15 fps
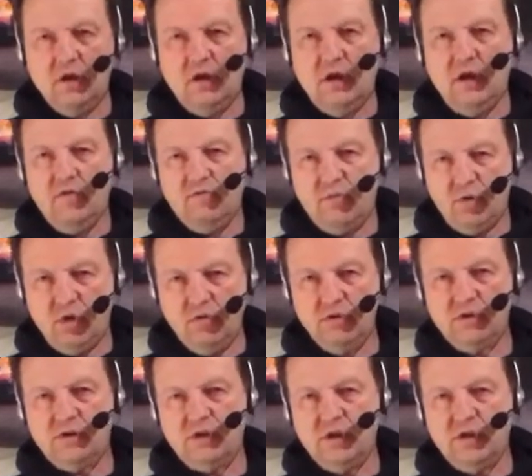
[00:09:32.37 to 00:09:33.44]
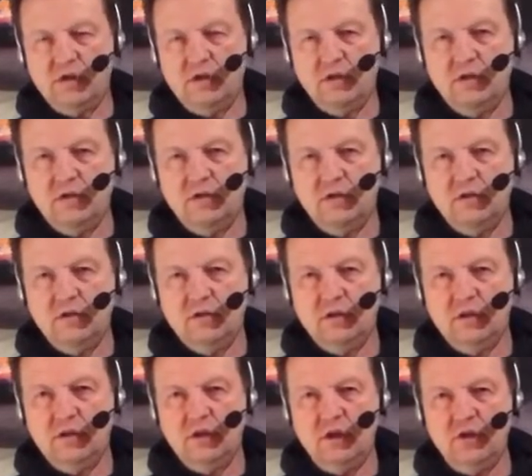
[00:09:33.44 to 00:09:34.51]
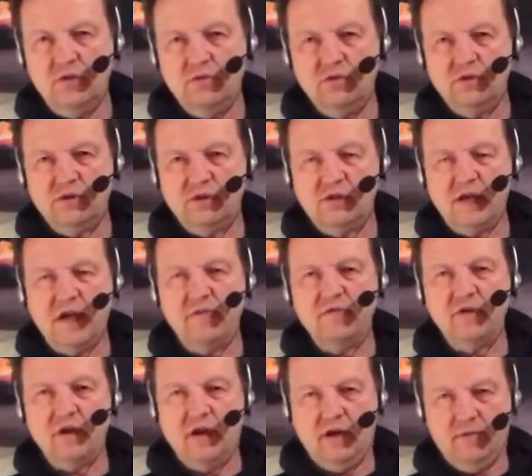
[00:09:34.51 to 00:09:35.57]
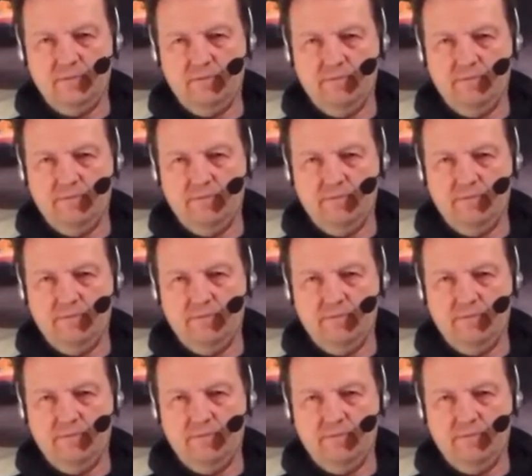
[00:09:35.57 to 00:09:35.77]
have posted that they use stevia